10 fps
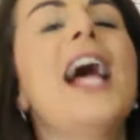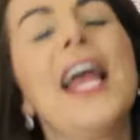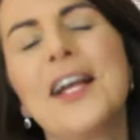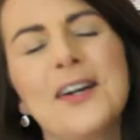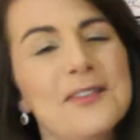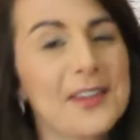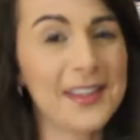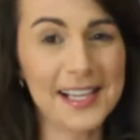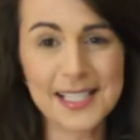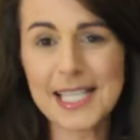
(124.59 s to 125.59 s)
hangover
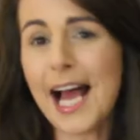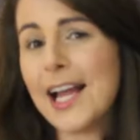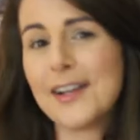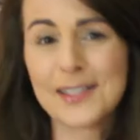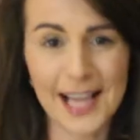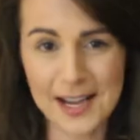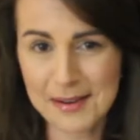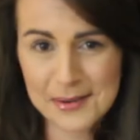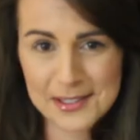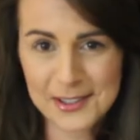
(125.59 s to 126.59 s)
the entire time
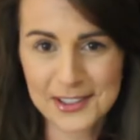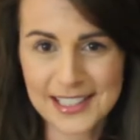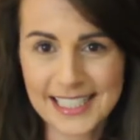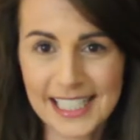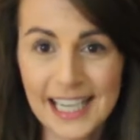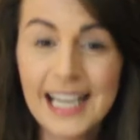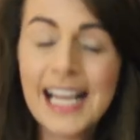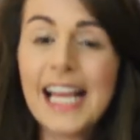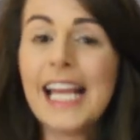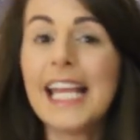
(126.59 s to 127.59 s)
I was in Argentina,
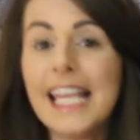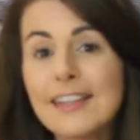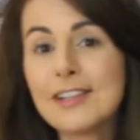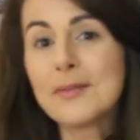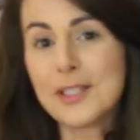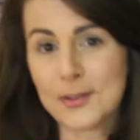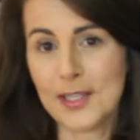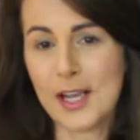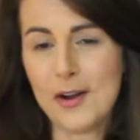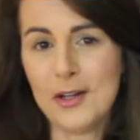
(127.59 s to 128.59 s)
even when
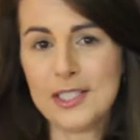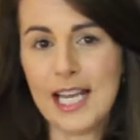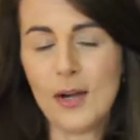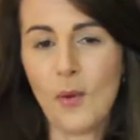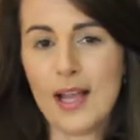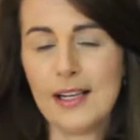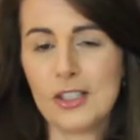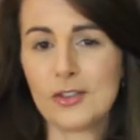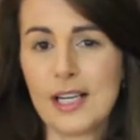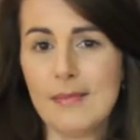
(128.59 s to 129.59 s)
drinking all day in wine
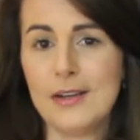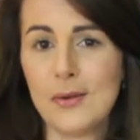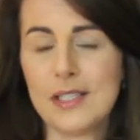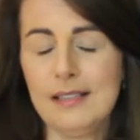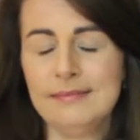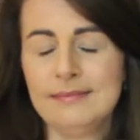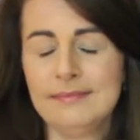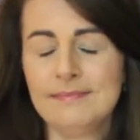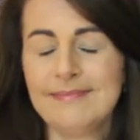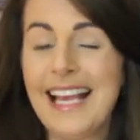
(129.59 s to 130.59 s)
country in Mendoza.
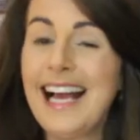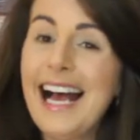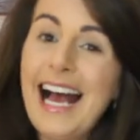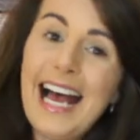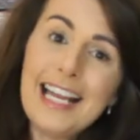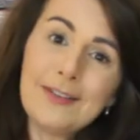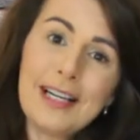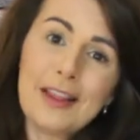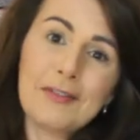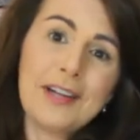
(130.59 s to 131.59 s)
I
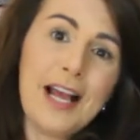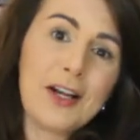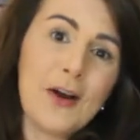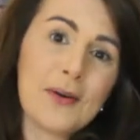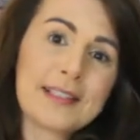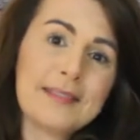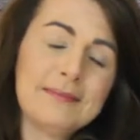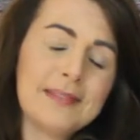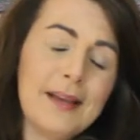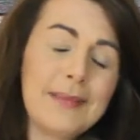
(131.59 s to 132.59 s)
credit the Fernet and Cokes,
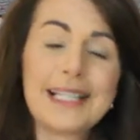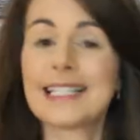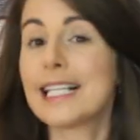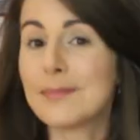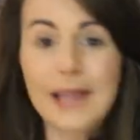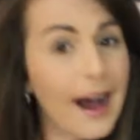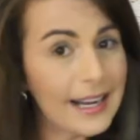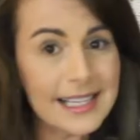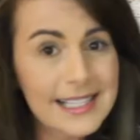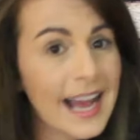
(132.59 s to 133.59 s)
because let's be
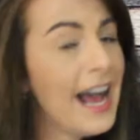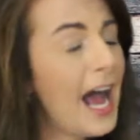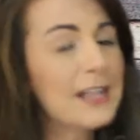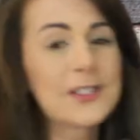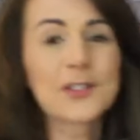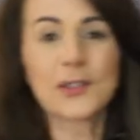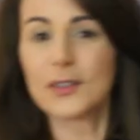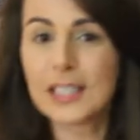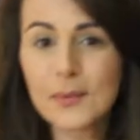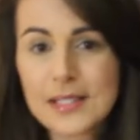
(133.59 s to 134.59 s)
honest, I
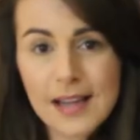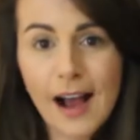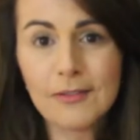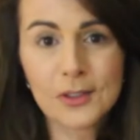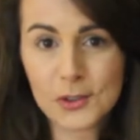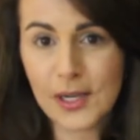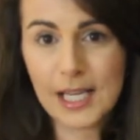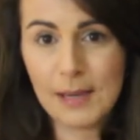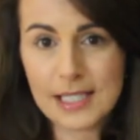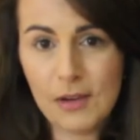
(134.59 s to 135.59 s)
certainly was not
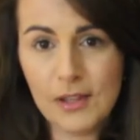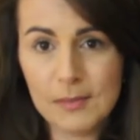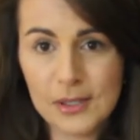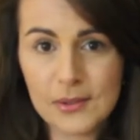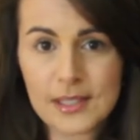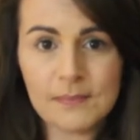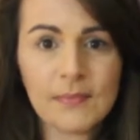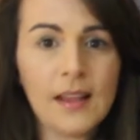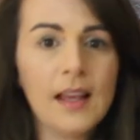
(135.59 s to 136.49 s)
restraining myself on the booze.